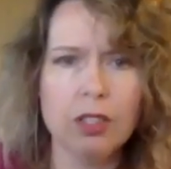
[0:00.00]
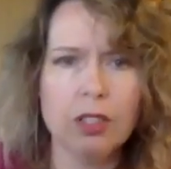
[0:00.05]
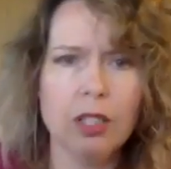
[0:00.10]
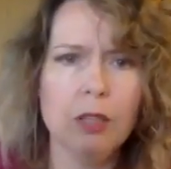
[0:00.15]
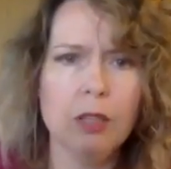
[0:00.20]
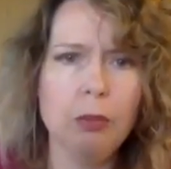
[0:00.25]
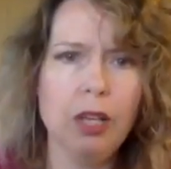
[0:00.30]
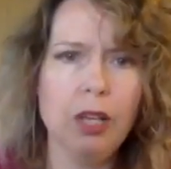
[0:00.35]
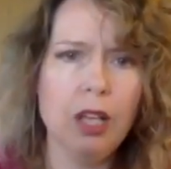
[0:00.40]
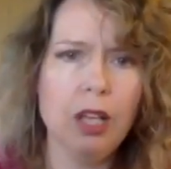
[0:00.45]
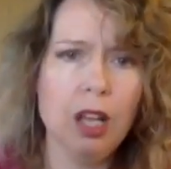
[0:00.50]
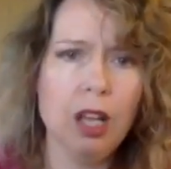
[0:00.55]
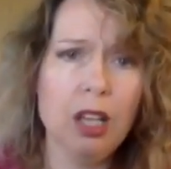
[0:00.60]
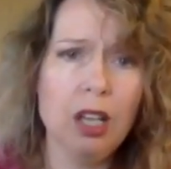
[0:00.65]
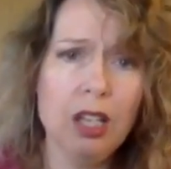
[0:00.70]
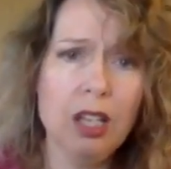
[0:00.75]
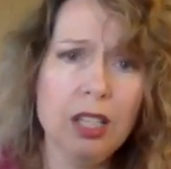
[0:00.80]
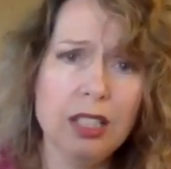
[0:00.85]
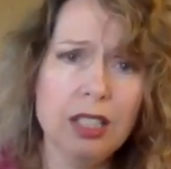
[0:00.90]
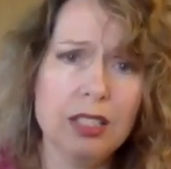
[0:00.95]
Come
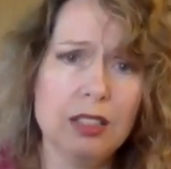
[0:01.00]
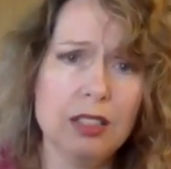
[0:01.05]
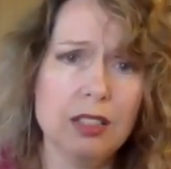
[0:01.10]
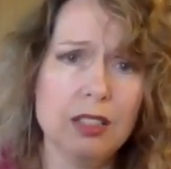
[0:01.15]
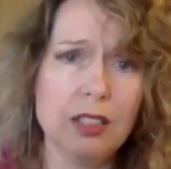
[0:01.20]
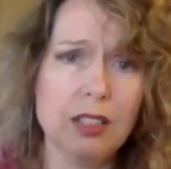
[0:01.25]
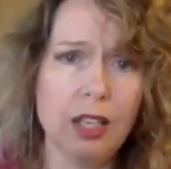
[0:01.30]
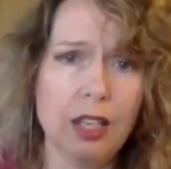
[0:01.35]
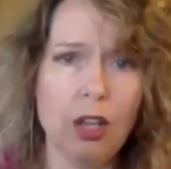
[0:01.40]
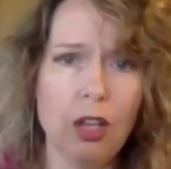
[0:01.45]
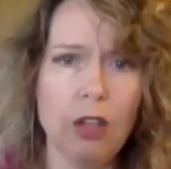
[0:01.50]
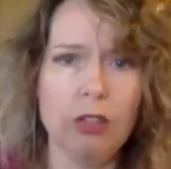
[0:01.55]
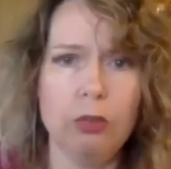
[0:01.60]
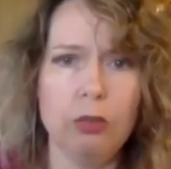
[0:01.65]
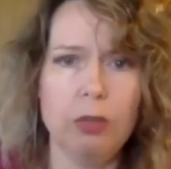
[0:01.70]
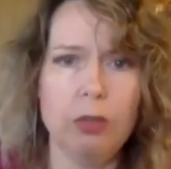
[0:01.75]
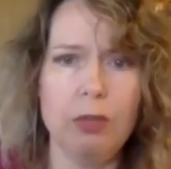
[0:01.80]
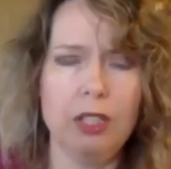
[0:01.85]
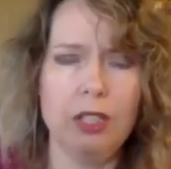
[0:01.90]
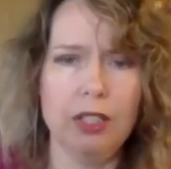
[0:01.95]
on, say all the
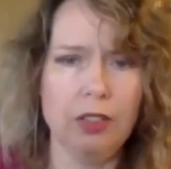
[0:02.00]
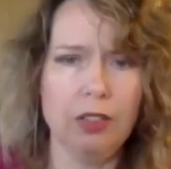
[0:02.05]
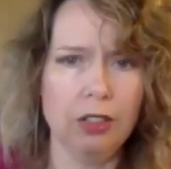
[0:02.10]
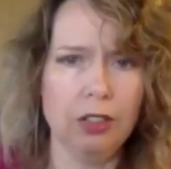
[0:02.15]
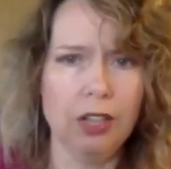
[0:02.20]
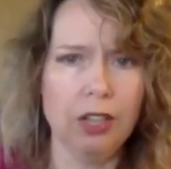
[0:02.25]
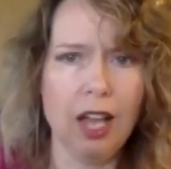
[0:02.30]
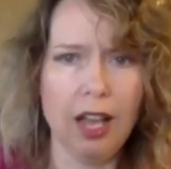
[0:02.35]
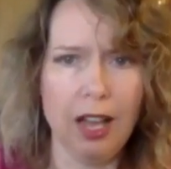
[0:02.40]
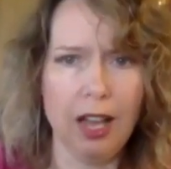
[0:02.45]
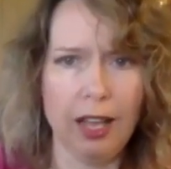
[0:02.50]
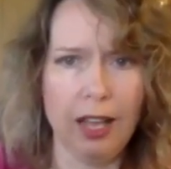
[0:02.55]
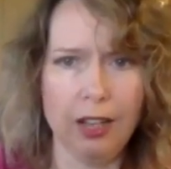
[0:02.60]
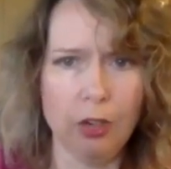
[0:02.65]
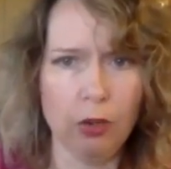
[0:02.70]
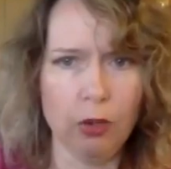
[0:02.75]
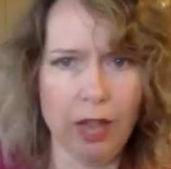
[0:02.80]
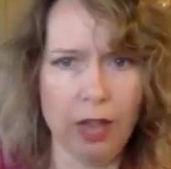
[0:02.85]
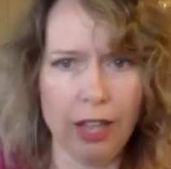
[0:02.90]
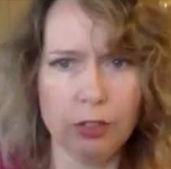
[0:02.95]
women in their
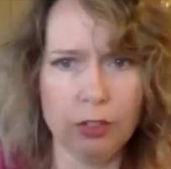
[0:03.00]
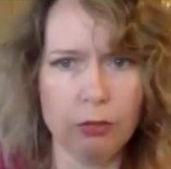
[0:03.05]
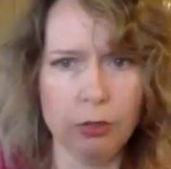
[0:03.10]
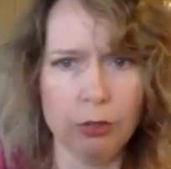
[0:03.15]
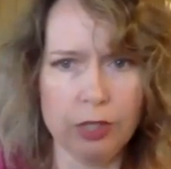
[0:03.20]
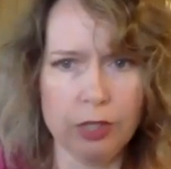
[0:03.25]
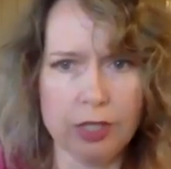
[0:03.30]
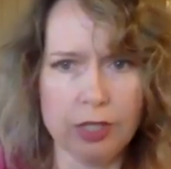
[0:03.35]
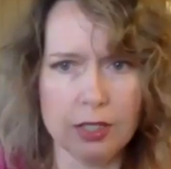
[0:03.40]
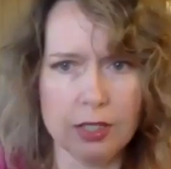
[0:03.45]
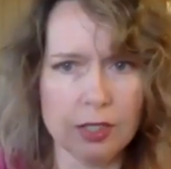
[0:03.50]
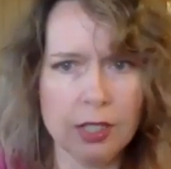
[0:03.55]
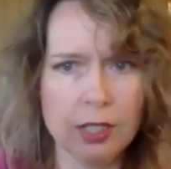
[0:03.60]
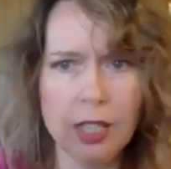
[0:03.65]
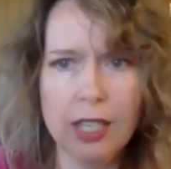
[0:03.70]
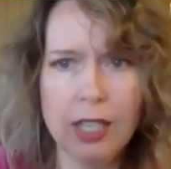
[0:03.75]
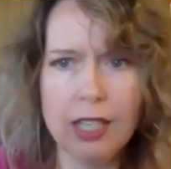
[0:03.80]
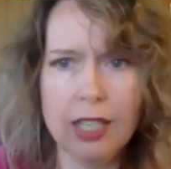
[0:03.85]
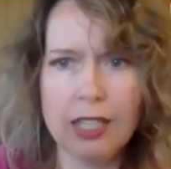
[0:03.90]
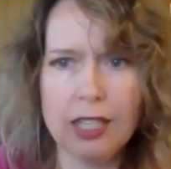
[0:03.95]
high, cracked voices,
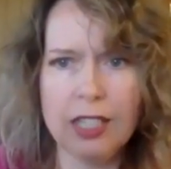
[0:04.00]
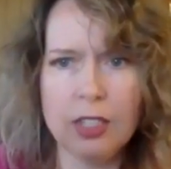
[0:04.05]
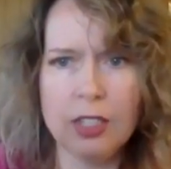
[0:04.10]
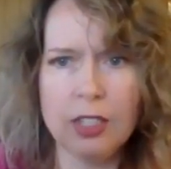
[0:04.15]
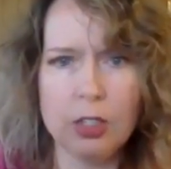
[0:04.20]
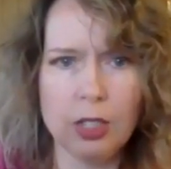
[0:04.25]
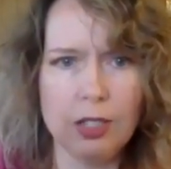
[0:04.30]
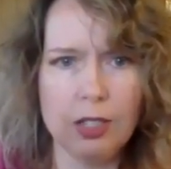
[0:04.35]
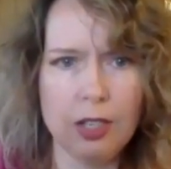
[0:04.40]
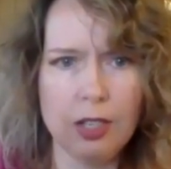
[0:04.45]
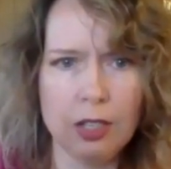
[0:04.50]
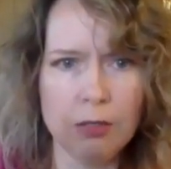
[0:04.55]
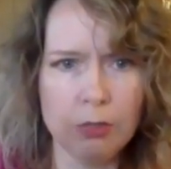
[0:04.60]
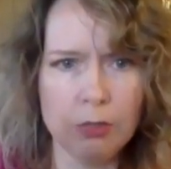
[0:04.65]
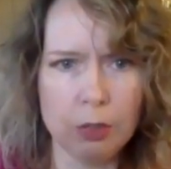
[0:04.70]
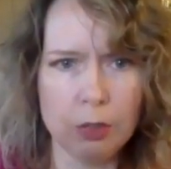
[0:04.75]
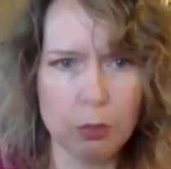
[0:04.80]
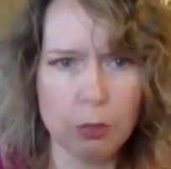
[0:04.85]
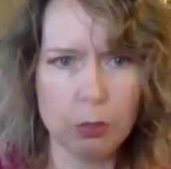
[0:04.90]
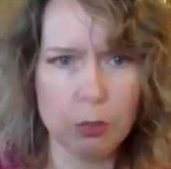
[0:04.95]
each and
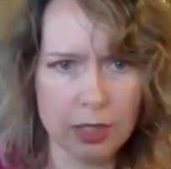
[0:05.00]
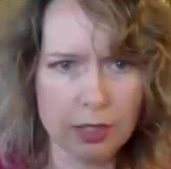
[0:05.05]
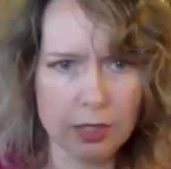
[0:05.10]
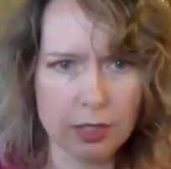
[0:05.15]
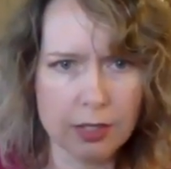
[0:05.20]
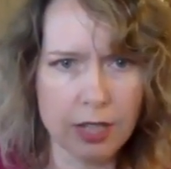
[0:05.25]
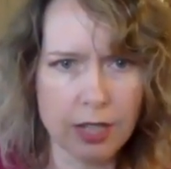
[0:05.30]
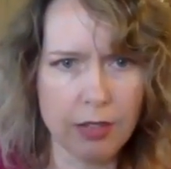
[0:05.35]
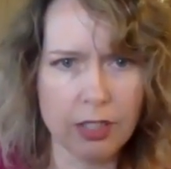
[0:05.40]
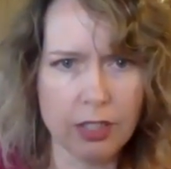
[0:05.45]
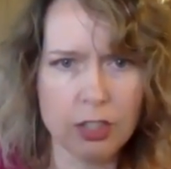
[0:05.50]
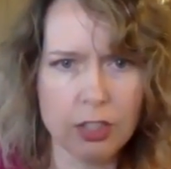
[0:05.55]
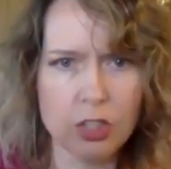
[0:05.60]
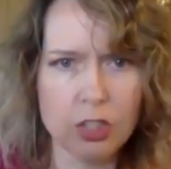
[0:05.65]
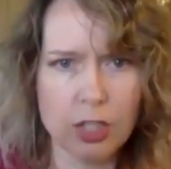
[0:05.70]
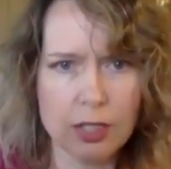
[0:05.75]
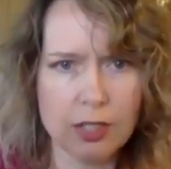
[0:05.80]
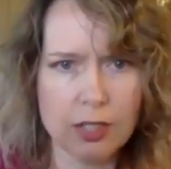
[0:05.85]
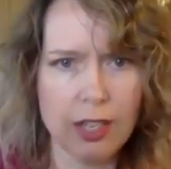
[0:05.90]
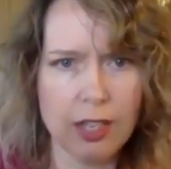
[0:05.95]
every one sounding
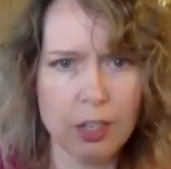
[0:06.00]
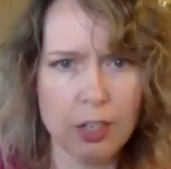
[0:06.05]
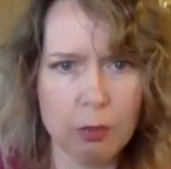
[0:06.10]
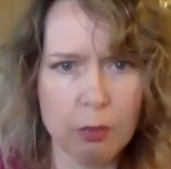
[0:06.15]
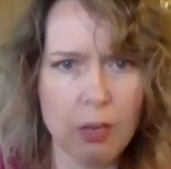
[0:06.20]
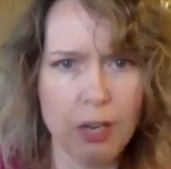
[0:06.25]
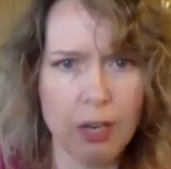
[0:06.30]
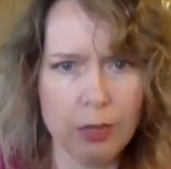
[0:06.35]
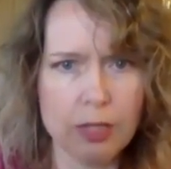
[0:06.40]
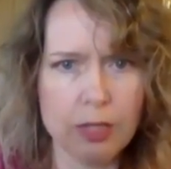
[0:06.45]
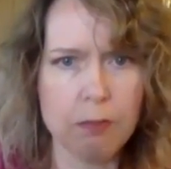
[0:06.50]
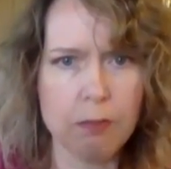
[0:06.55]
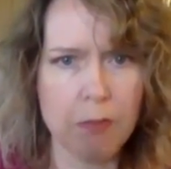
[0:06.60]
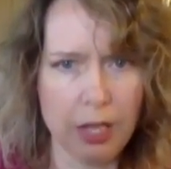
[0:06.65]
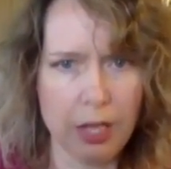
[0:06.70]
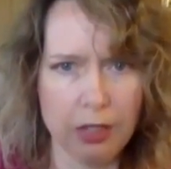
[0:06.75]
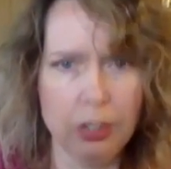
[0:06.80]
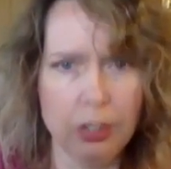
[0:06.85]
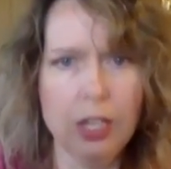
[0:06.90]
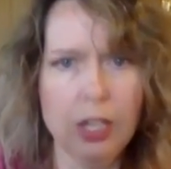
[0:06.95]
just like Myra's
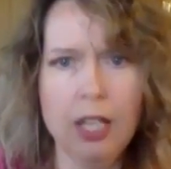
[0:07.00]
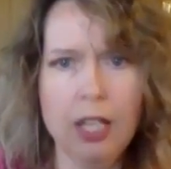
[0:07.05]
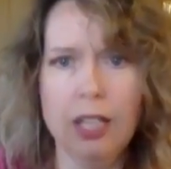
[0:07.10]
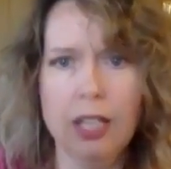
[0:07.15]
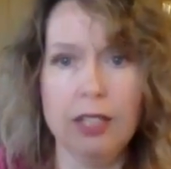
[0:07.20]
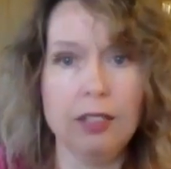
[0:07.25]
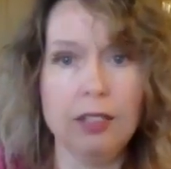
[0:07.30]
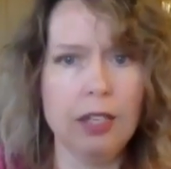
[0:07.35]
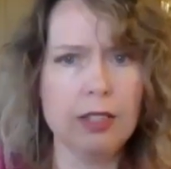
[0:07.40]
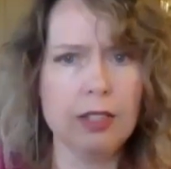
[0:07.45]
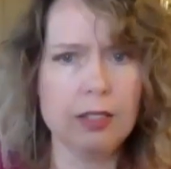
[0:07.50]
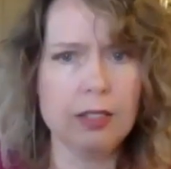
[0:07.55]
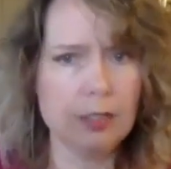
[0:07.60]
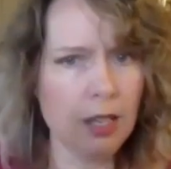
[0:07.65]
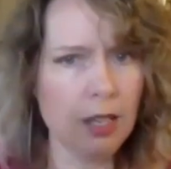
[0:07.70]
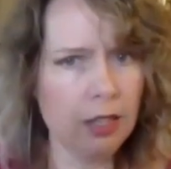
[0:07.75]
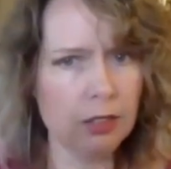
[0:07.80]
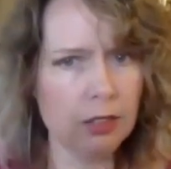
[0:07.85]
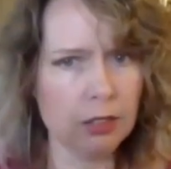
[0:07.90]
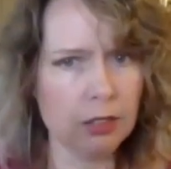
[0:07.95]
mother and not
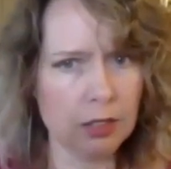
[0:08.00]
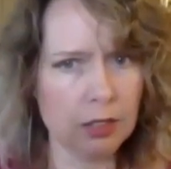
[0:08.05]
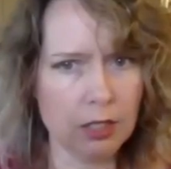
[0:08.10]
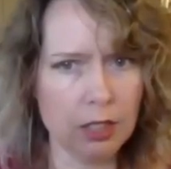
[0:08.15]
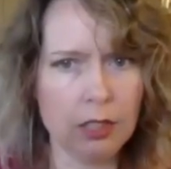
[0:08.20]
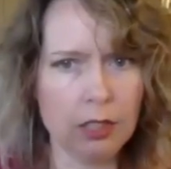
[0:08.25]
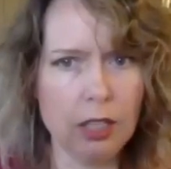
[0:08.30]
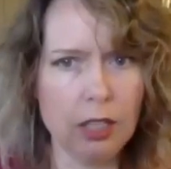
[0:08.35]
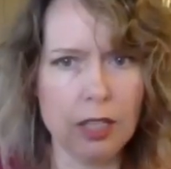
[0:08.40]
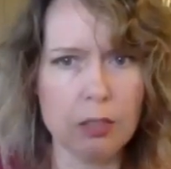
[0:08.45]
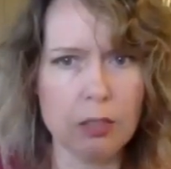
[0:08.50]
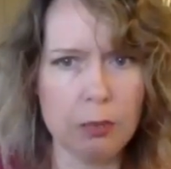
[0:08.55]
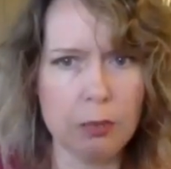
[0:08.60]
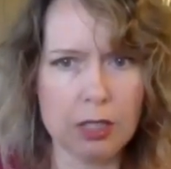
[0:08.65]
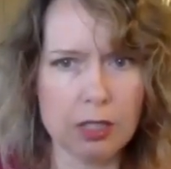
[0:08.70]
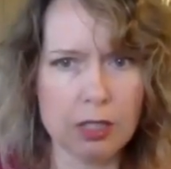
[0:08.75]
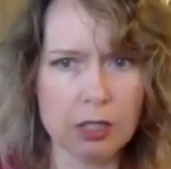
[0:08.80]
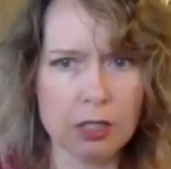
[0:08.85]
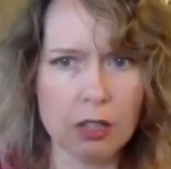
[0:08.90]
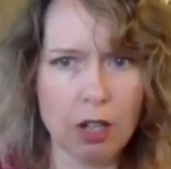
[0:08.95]
entirely unlike
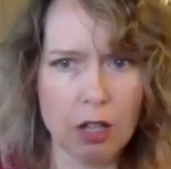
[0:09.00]
Mrs.